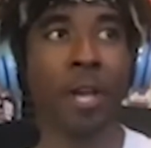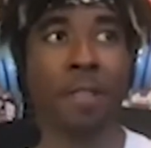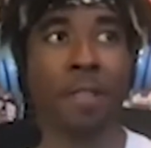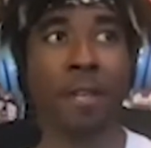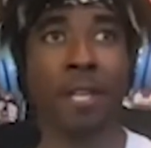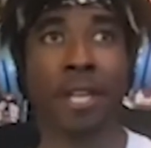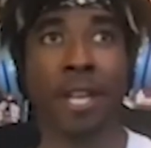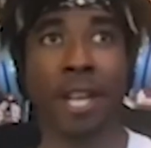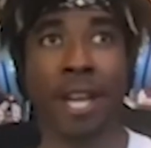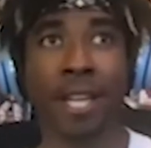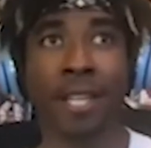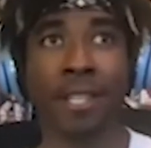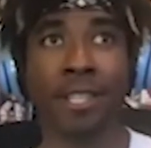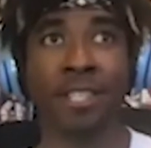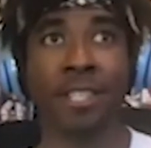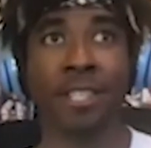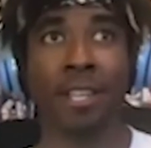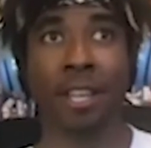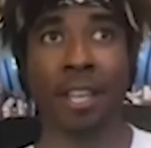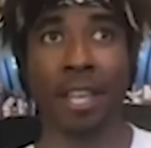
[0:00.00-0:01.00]
The
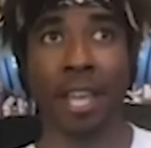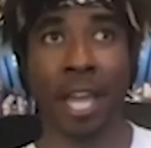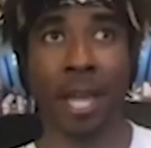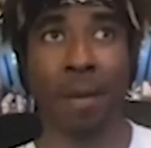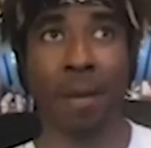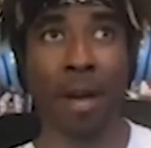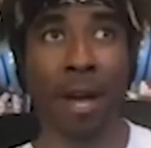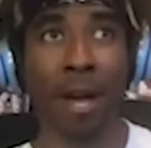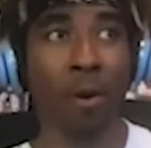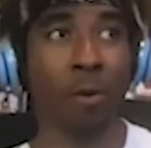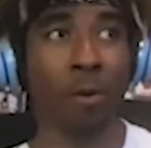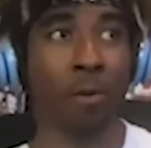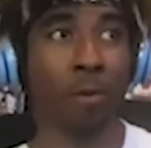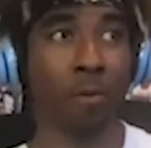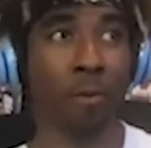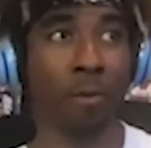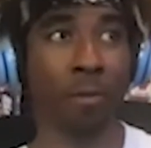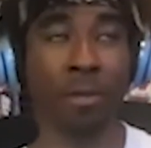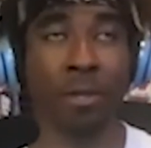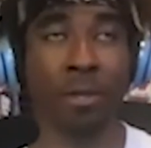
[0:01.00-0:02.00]
Nets came out
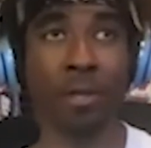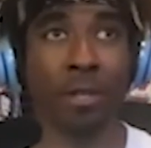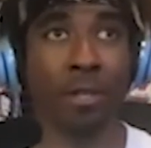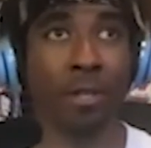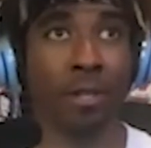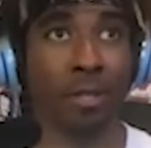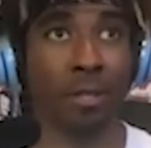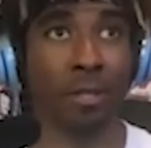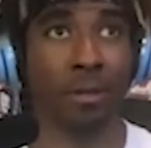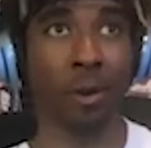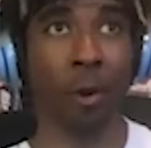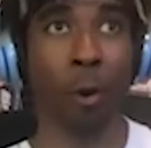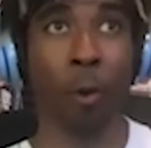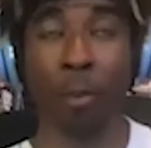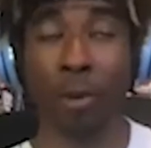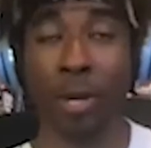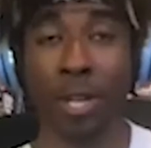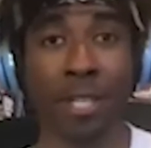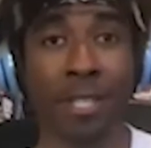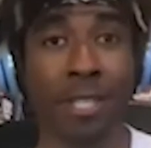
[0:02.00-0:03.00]
from the
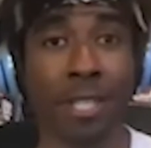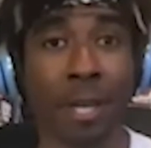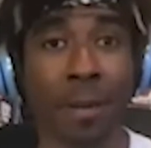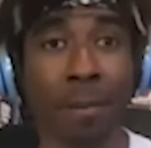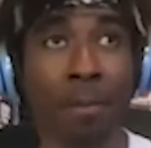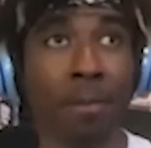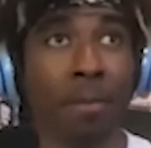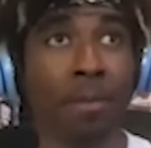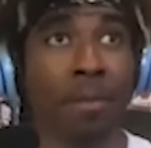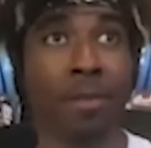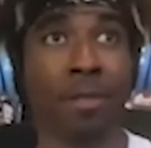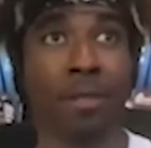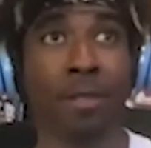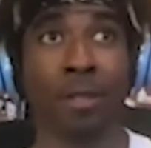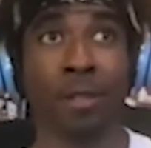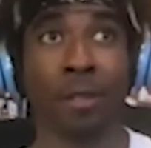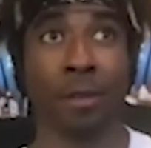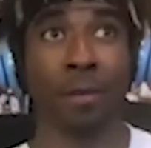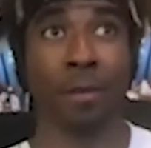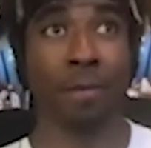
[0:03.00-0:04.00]
opening tip
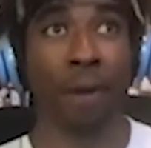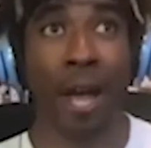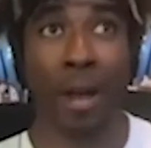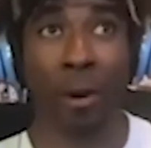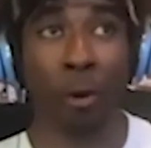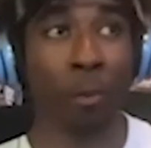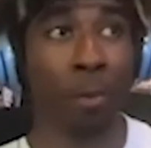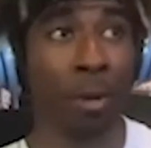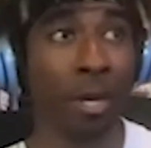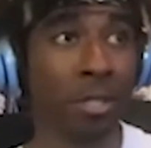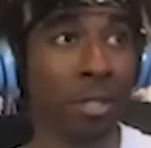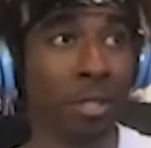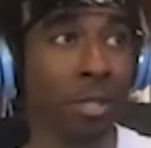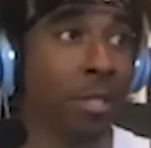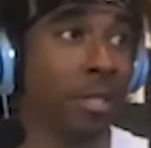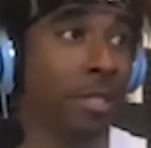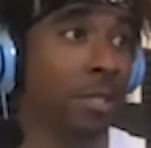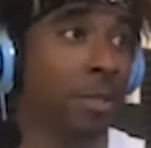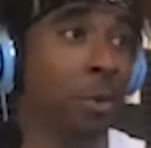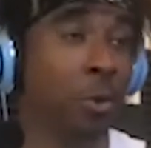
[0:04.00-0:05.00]
to the final
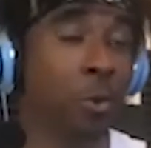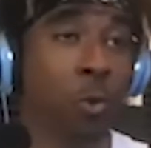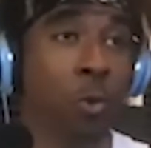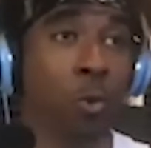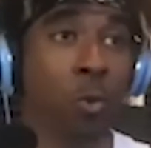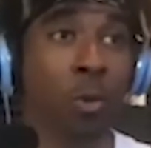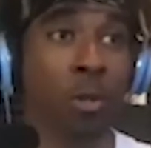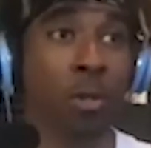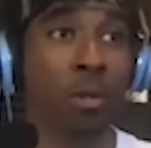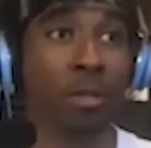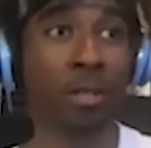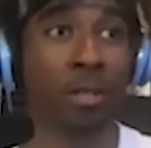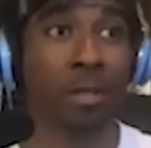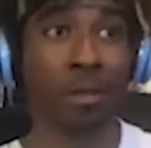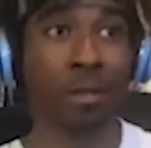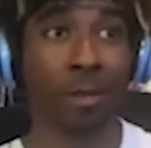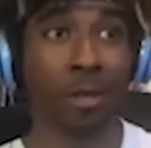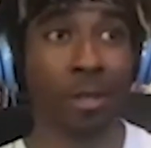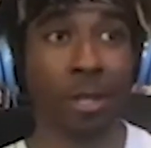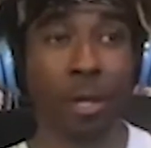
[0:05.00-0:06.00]
buzzer to
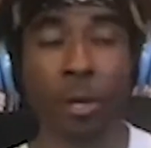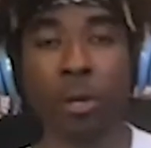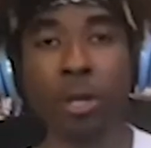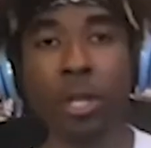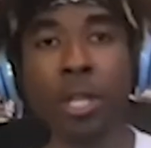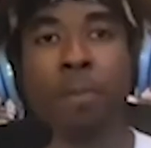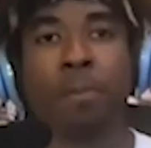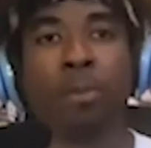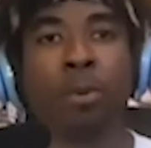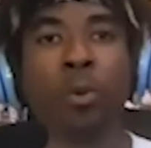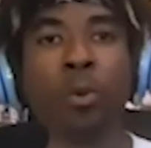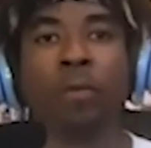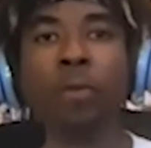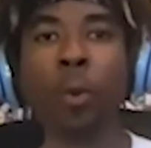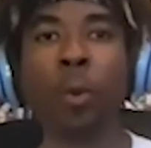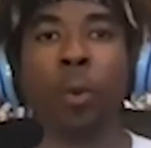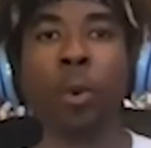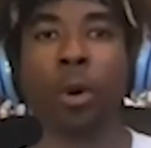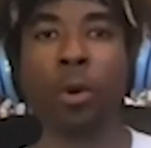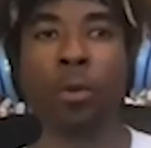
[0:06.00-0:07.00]
literally prove
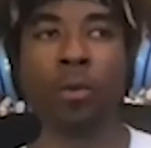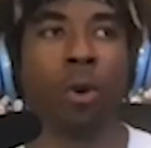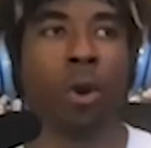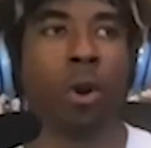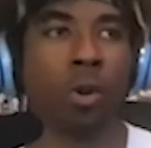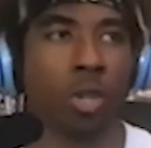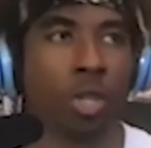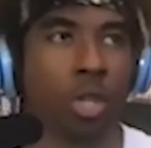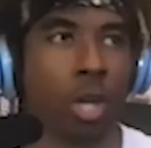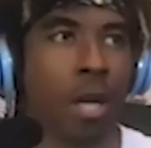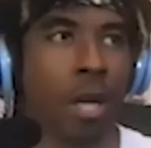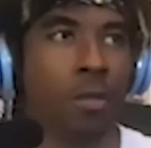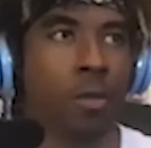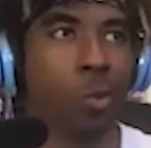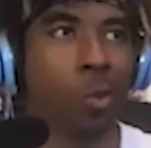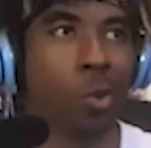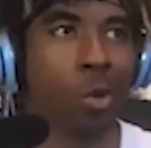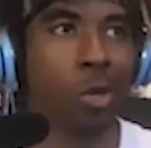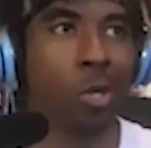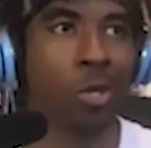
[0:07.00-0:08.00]
the world wrong, shock the
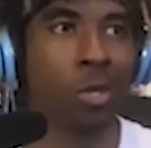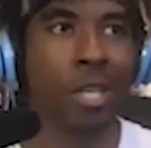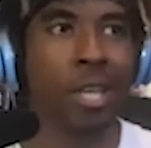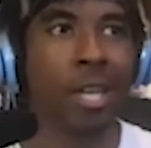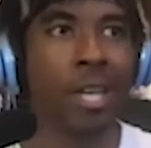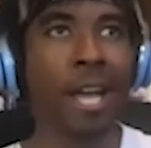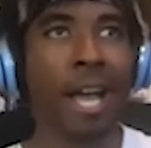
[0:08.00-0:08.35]
world.